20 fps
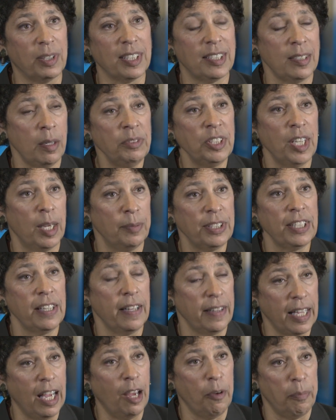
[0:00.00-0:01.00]
Well, yeah. sometimes you
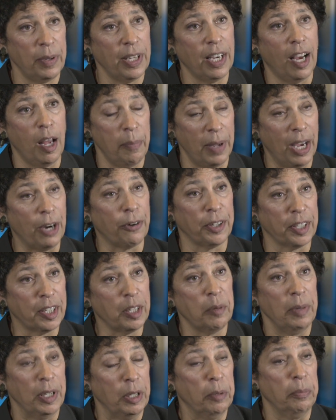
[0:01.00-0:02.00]
know the FBI yeah. power
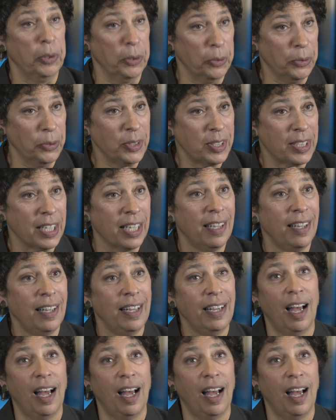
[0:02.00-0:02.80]
can be abused. Sure.